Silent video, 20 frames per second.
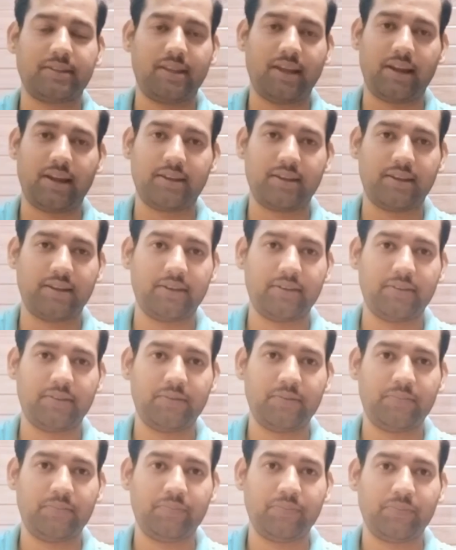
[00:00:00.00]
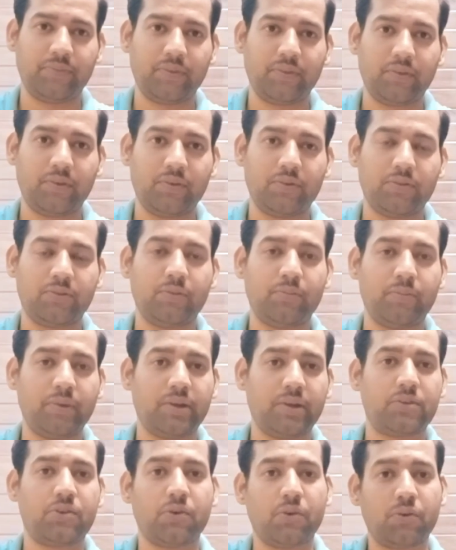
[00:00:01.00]
that. So
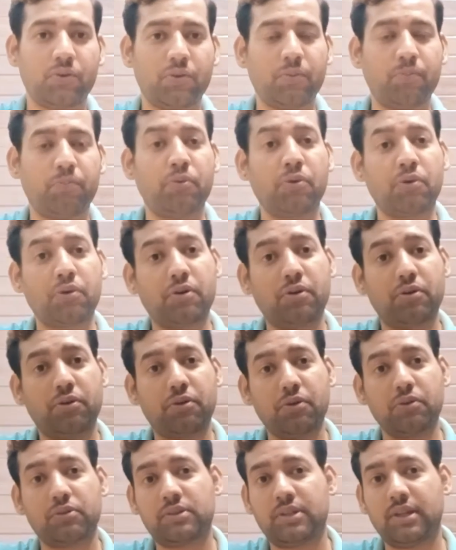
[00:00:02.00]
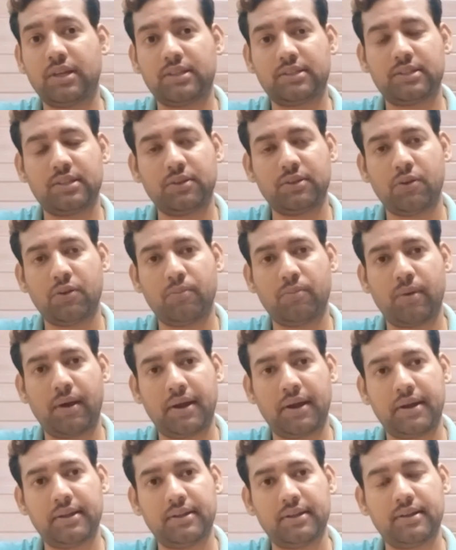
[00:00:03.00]
make sure to put good things in your
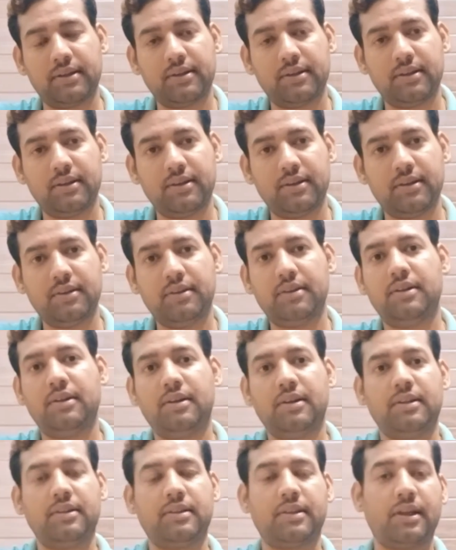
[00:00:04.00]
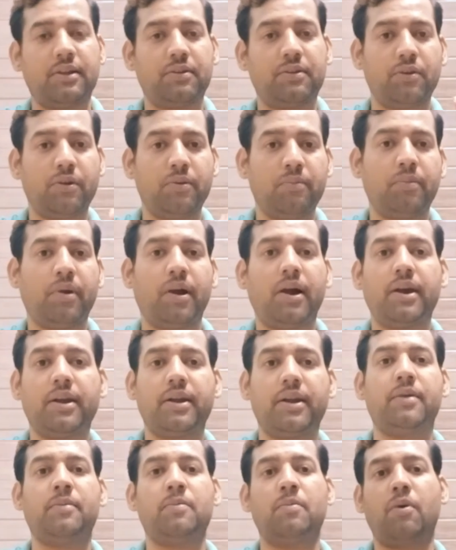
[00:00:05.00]
mind that your
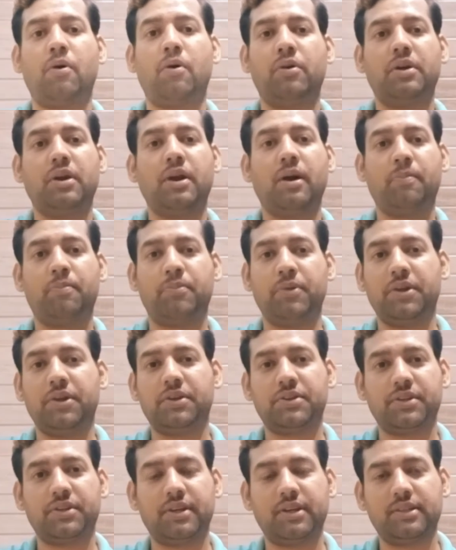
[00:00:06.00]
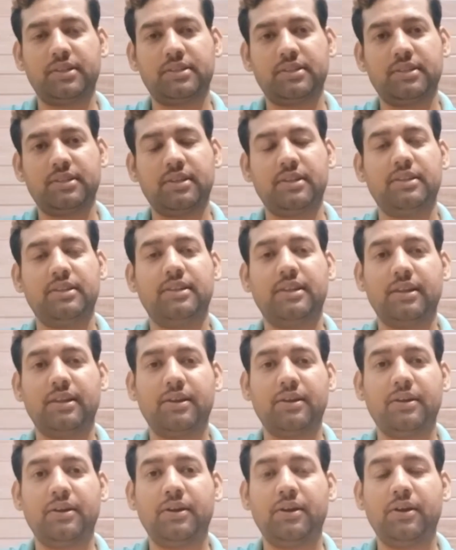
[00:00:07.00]
mind and body appreciates,
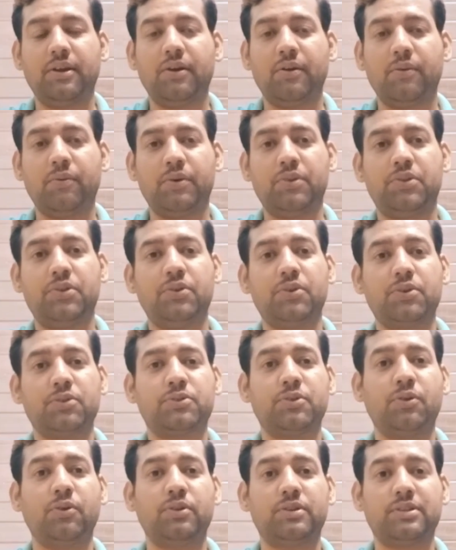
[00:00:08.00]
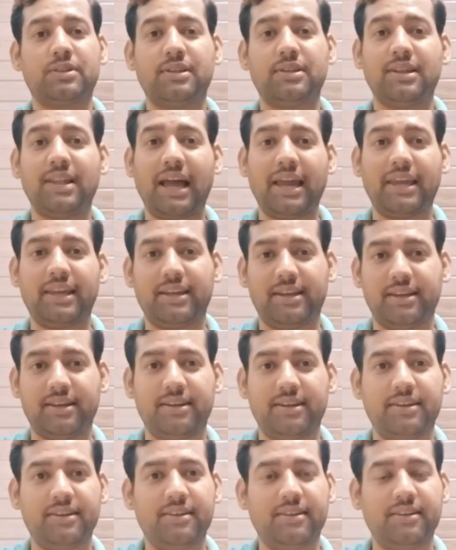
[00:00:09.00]
which your soul
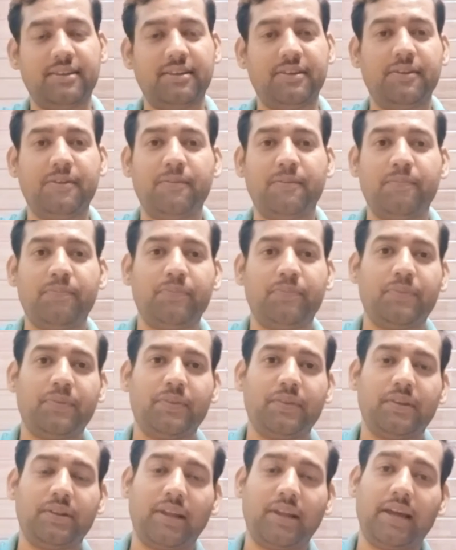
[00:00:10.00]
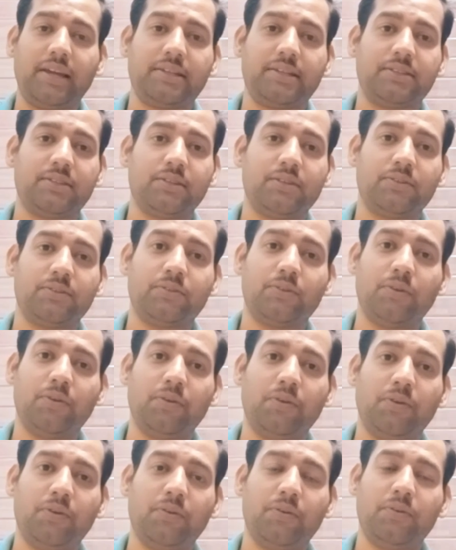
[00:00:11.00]
likes.
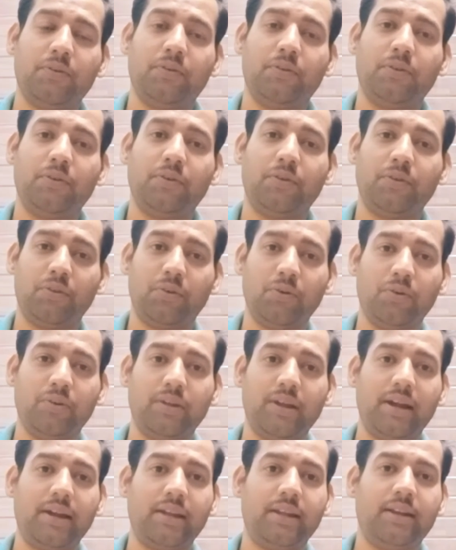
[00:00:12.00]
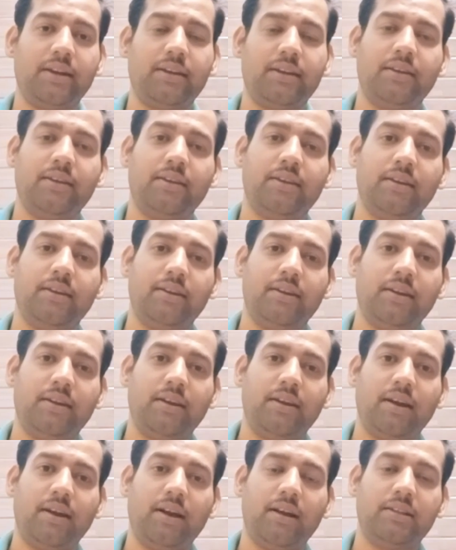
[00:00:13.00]
So do that.
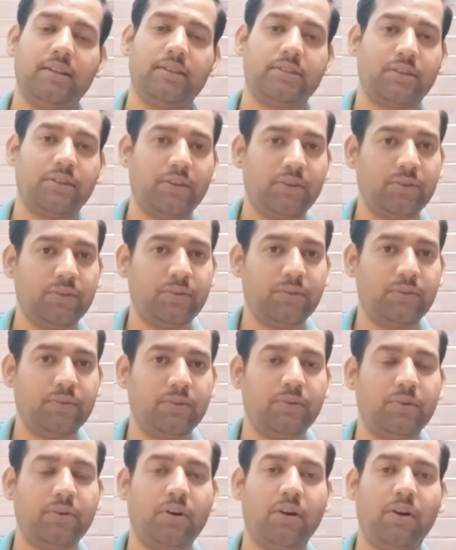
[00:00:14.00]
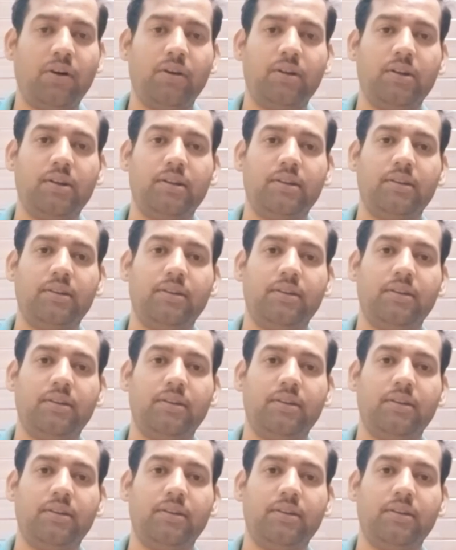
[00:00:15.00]
I'll see you all